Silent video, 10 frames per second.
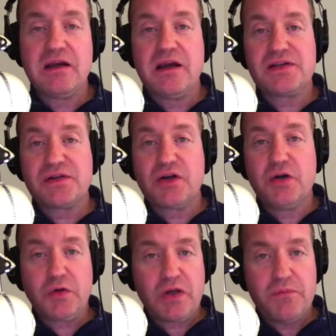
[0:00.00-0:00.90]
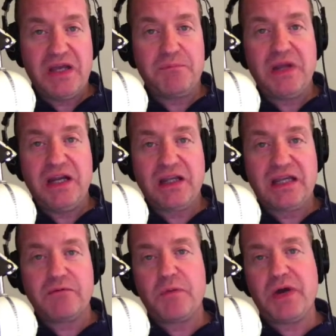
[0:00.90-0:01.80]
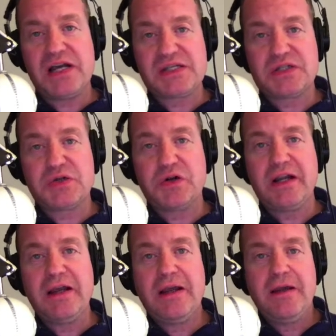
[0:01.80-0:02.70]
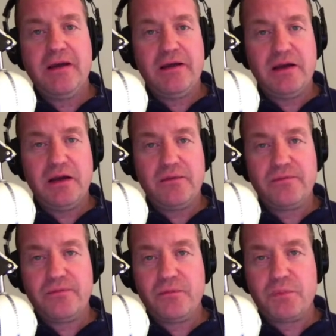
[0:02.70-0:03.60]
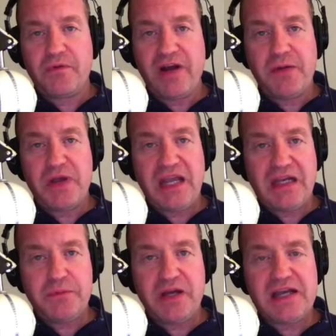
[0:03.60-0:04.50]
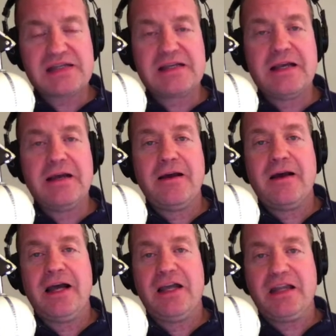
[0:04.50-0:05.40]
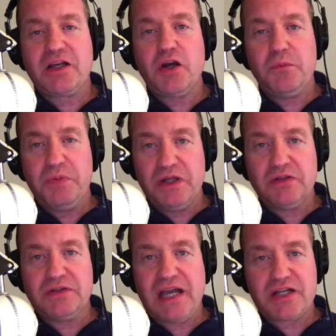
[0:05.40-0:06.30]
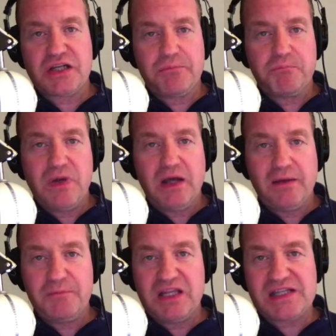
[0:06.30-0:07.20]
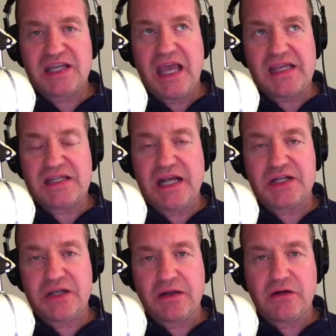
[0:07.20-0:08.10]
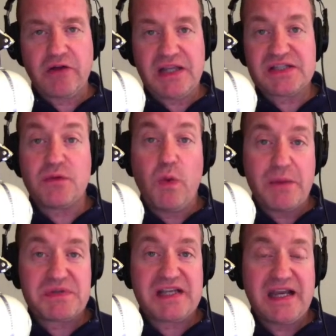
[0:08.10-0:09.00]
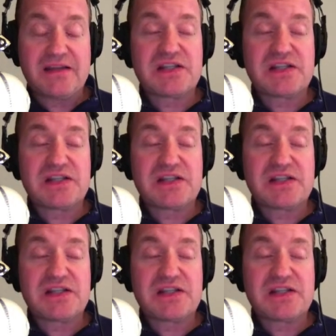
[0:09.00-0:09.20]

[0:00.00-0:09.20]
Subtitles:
So code commit being a Git repository provided by AWS, and then code build actually, in this case, it actually creates the website.